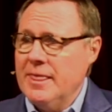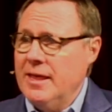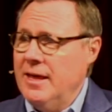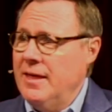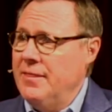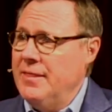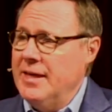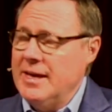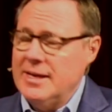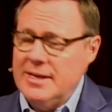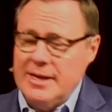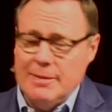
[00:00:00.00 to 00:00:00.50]

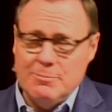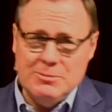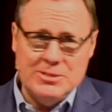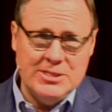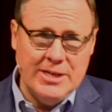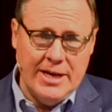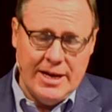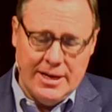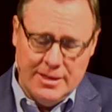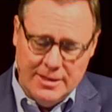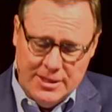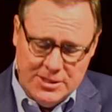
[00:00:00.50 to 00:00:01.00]
And they kept
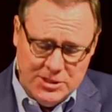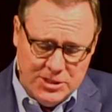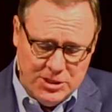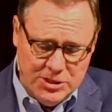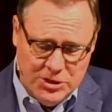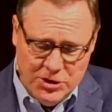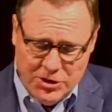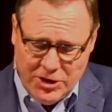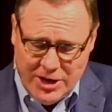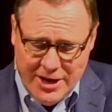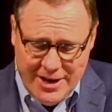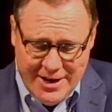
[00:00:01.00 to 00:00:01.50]
saying, listen,
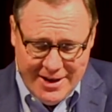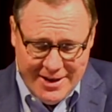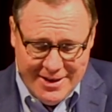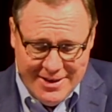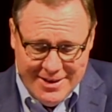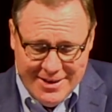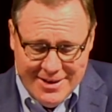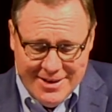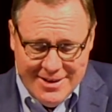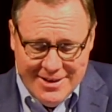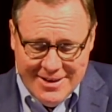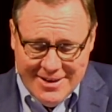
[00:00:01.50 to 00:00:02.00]
you're gonna,
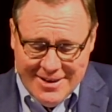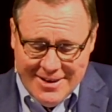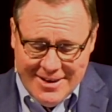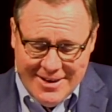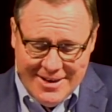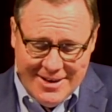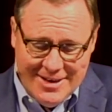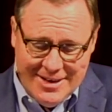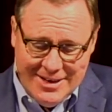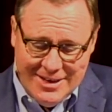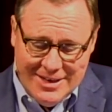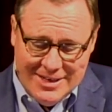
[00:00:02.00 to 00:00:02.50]

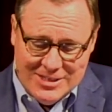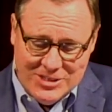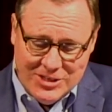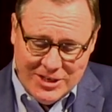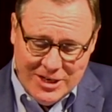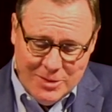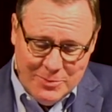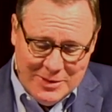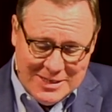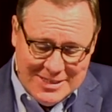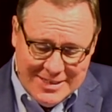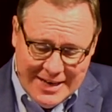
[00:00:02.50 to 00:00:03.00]
uh, it's going
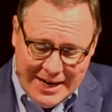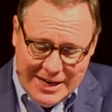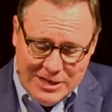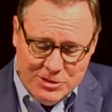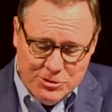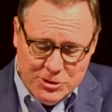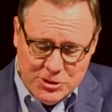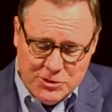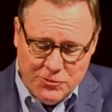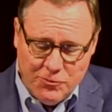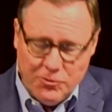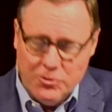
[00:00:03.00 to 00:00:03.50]
to be
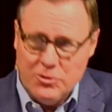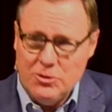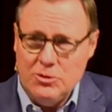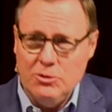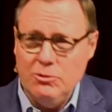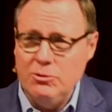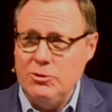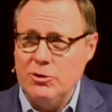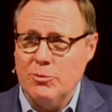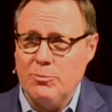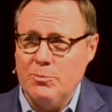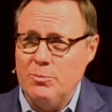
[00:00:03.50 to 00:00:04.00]
dangerous for you.
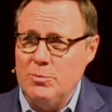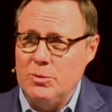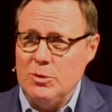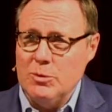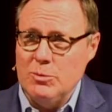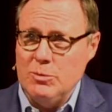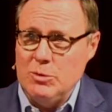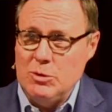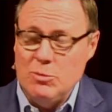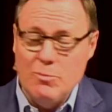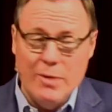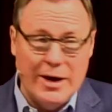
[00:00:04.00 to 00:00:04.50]
You're,
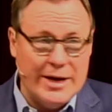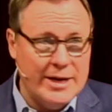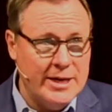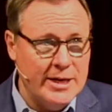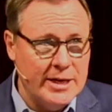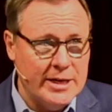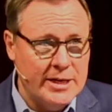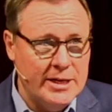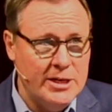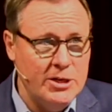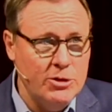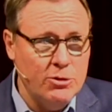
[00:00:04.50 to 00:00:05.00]
you. You might
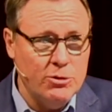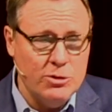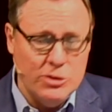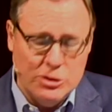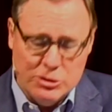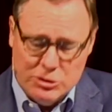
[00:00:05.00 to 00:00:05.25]
get killed.